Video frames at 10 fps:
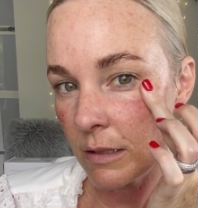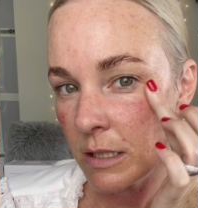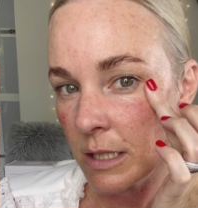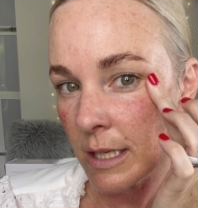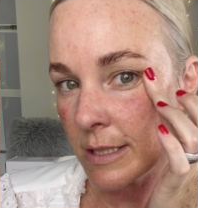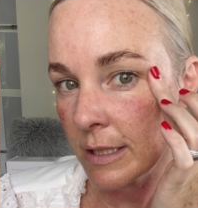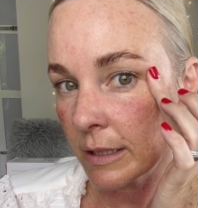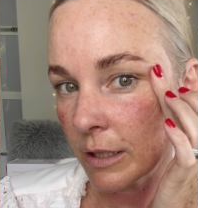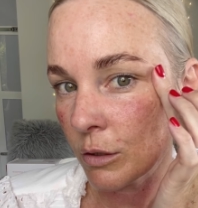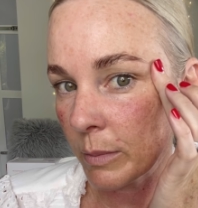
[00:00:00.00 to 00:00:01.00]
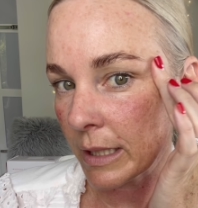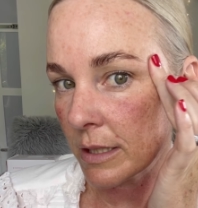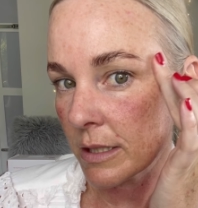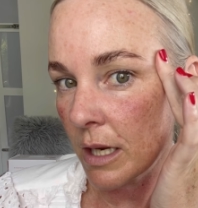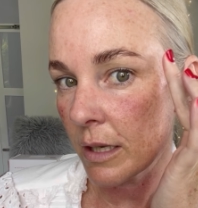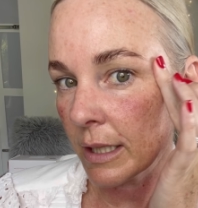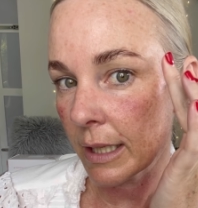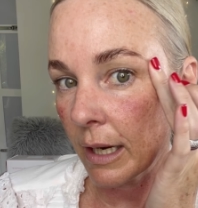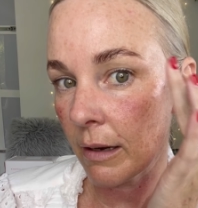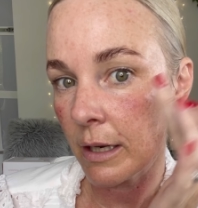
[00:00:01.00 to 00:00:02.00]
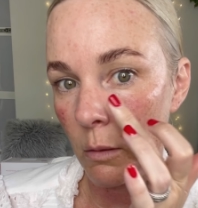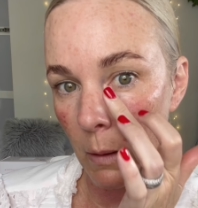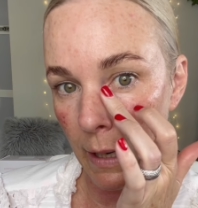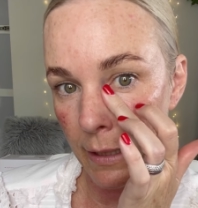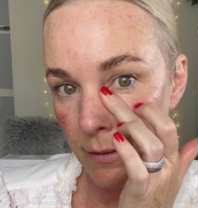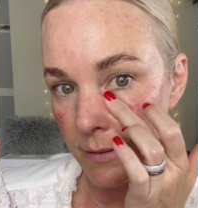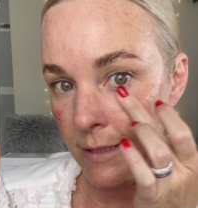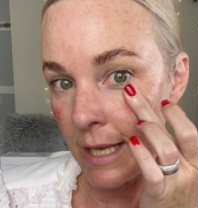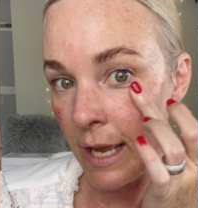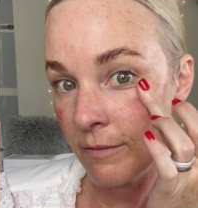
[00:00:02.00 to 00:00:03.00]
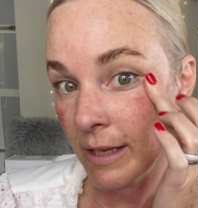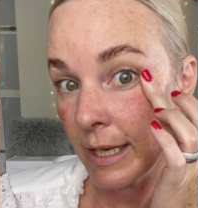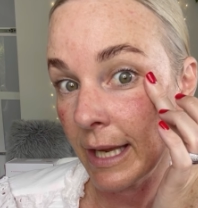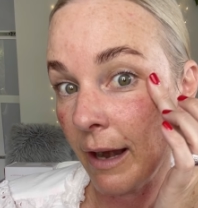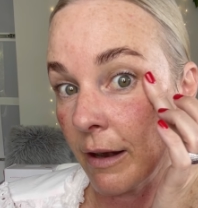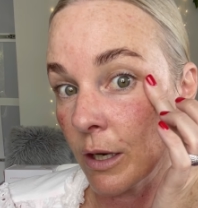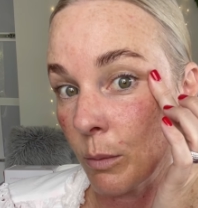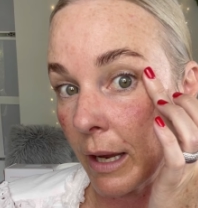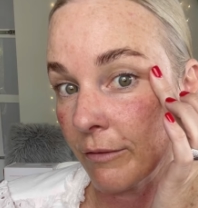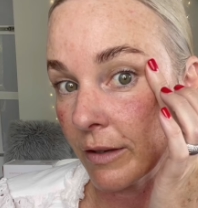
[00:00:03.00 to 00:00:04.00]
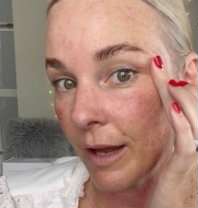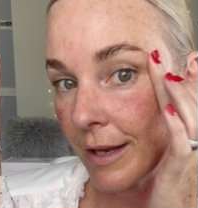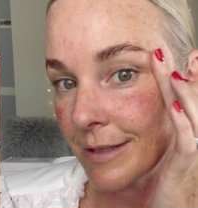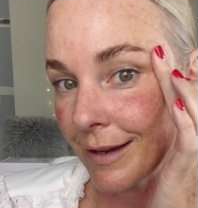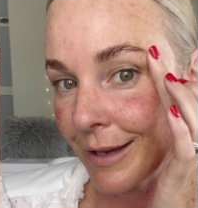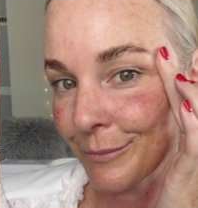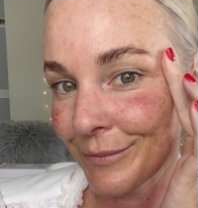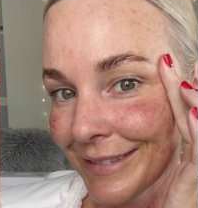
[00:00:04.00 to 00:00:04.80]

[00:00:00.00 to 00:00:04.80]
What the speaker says: Just a little bit. Don't get carried away. Save getting carried away for nighttime.